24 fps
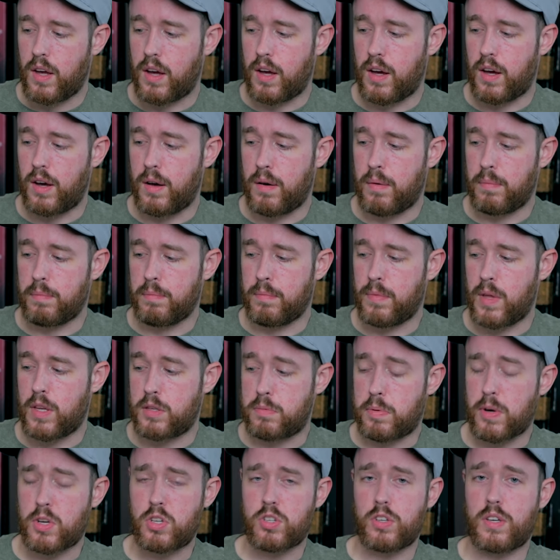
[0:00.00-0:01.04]
Um,
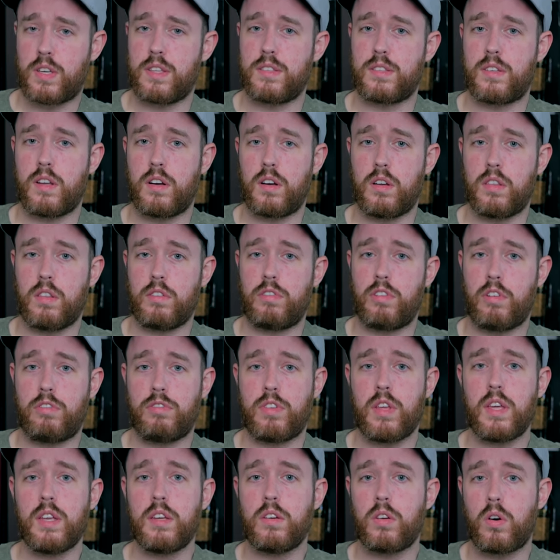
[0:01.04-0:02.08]
especially considering the
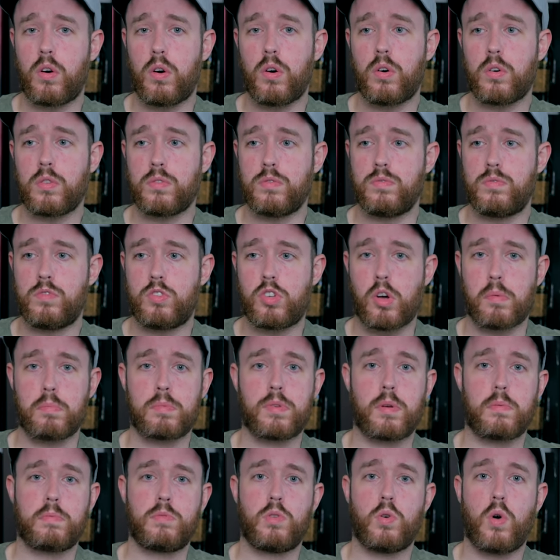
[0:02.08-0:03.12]
15 year old
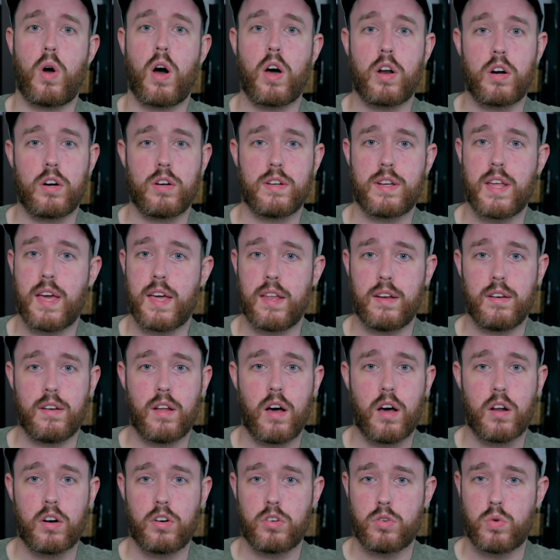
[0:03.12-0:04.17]
jumps up to 110
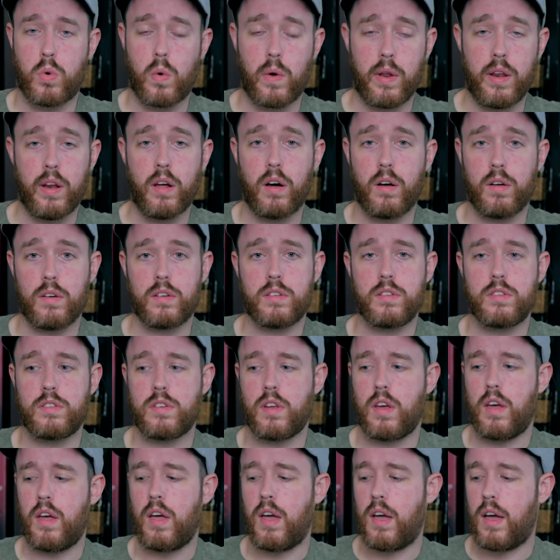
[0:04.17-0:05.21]
120 dollars
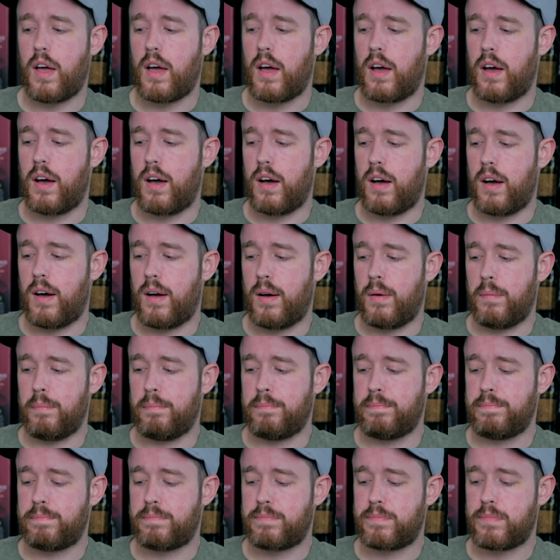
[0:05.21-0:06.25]

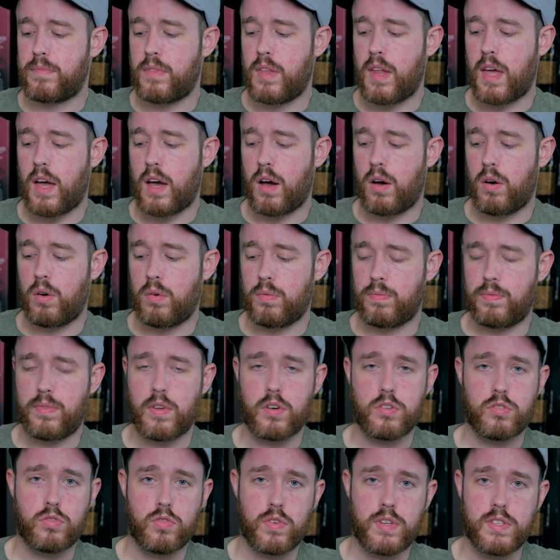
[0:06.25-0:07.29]
um, now,
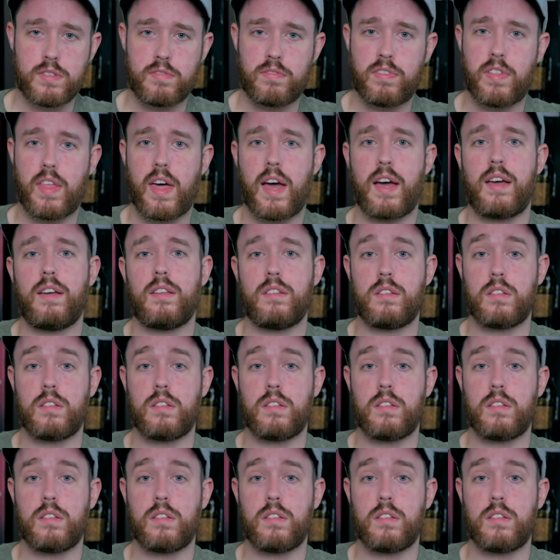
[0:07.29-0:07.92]
there's a reason for that.